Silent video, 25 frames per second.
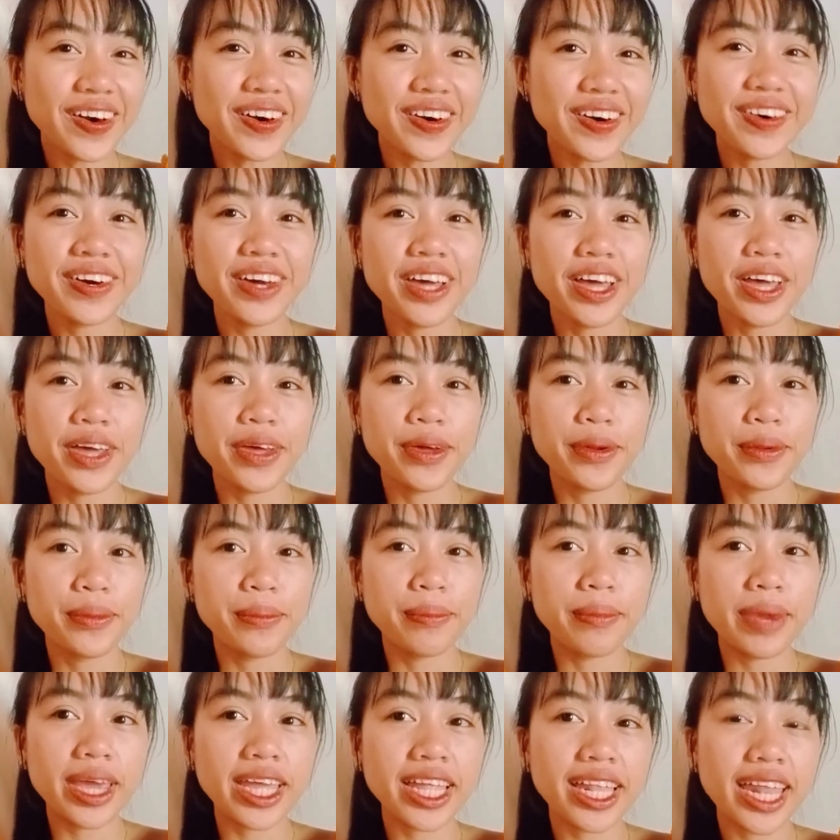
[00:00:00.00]
Hello,
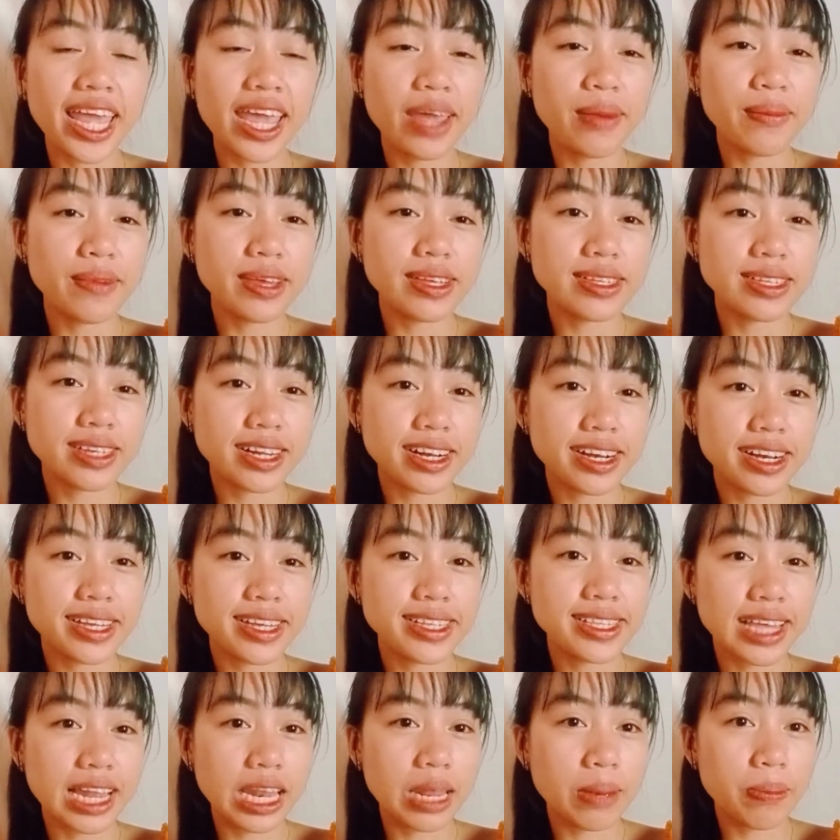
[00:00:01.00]
my name is
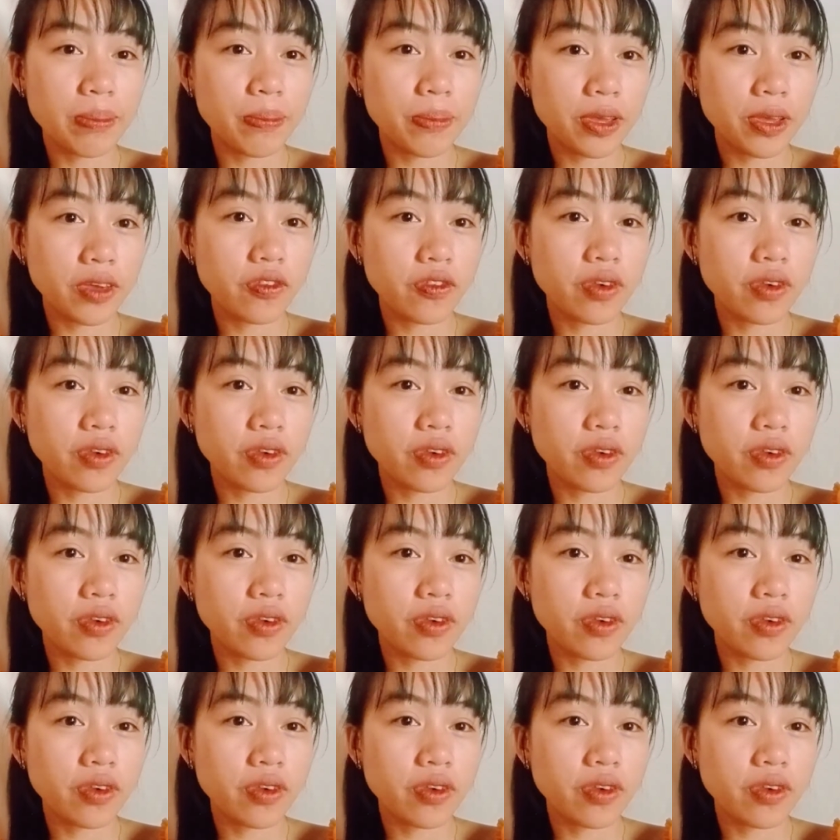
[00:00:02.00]
Crystalline P.